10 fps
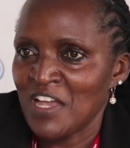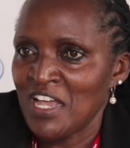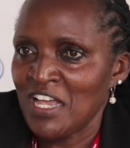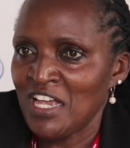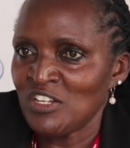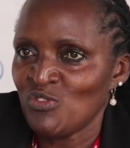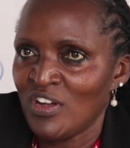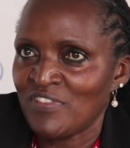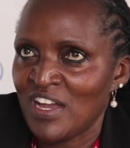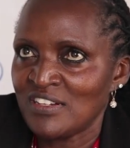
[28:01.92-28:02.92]
I know
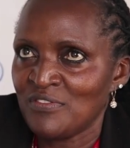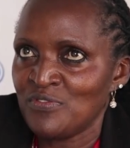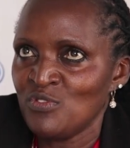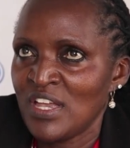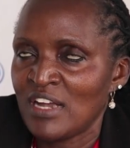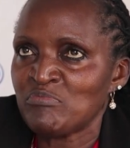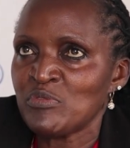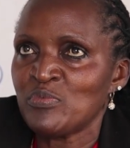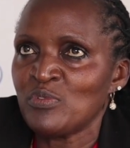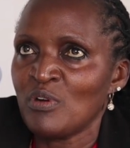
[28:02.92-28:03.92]
I've had a few young
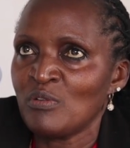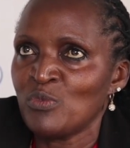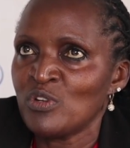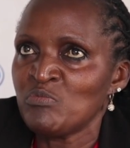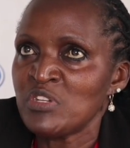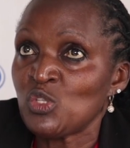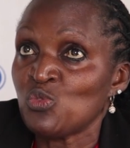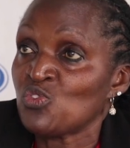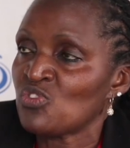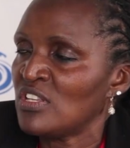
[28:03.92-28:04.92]
people want me to
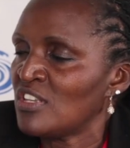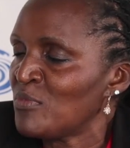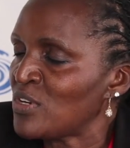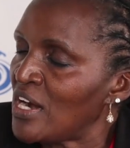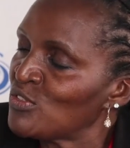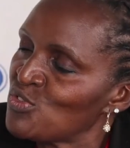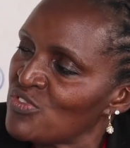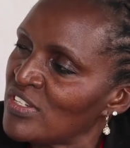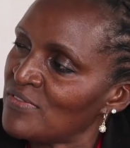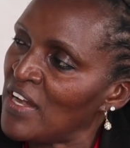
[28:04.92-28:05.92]
train them on how to
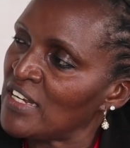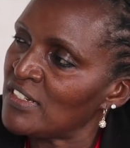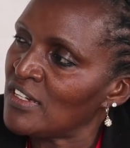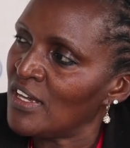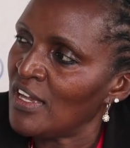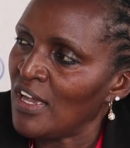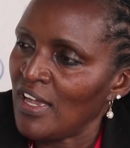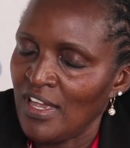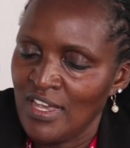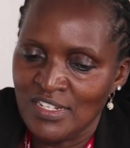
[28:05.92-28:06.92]
raise funds.
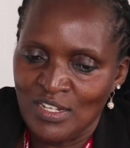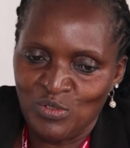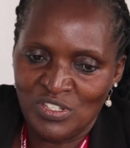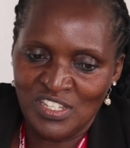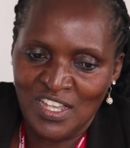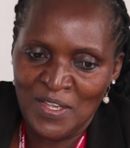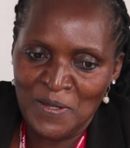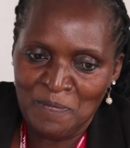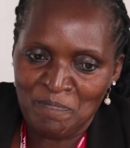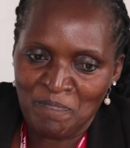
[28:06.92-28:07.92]
And I would
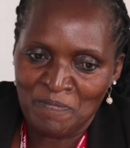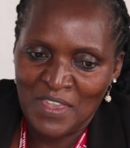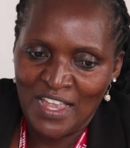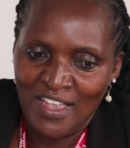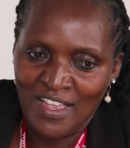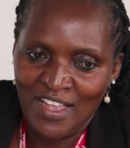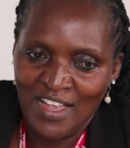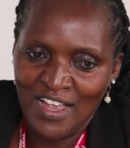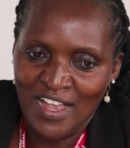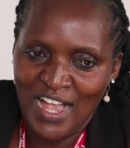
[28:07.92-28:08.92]
say,
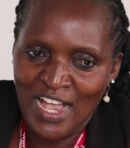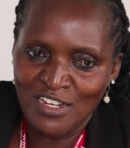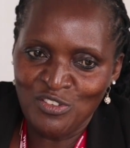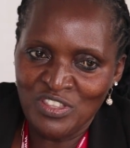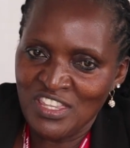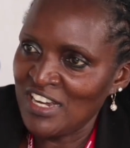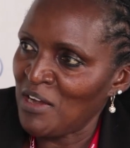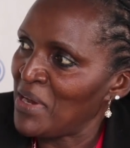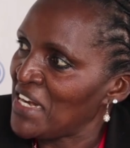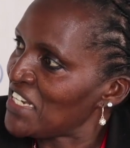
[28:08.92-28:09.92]
I don't think
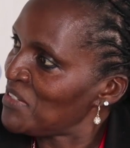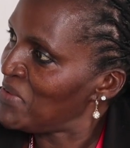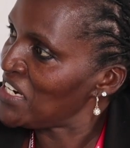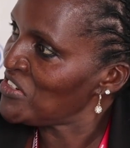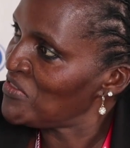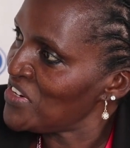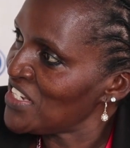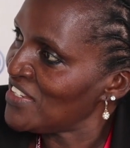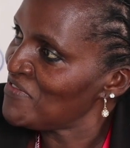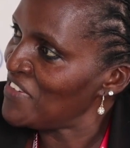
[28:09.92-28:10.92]
I'm an expert of
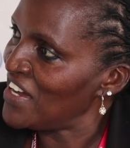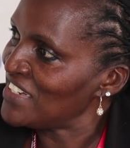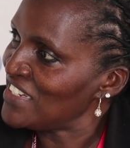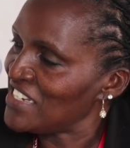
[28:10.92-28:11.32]
raising funds.